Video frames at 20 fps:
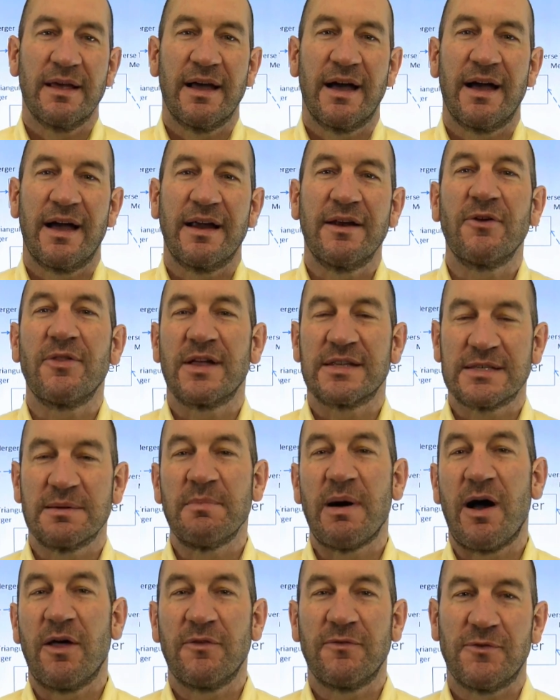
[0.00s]
I know that's a
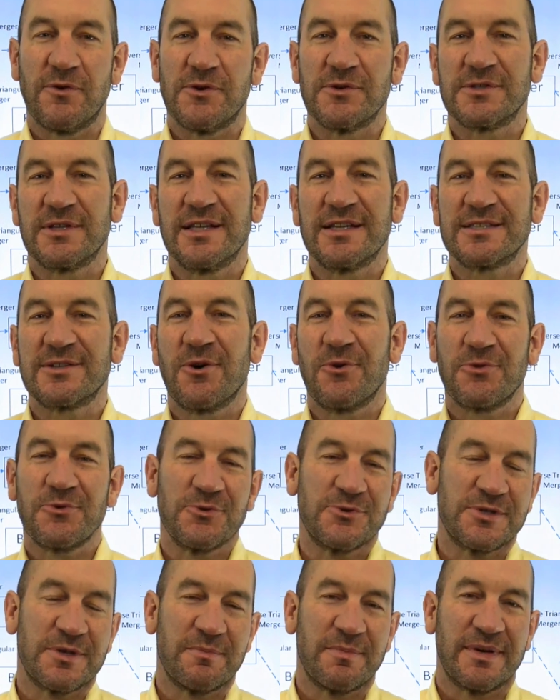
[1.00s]
mouthful, so let's go through
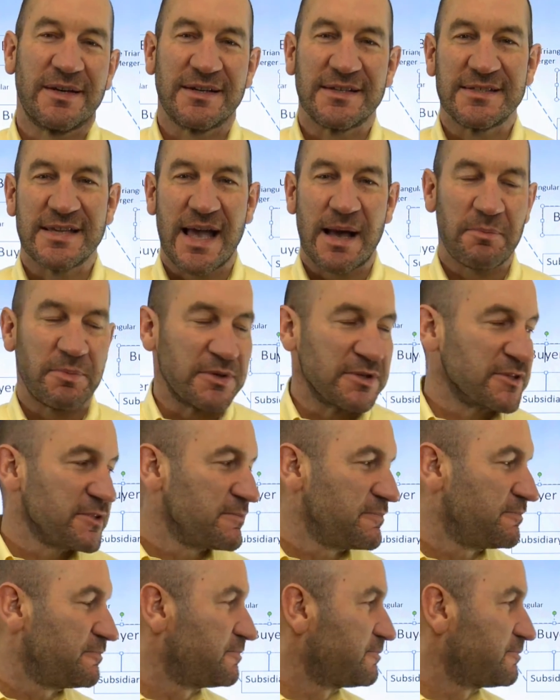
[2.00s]
some examples.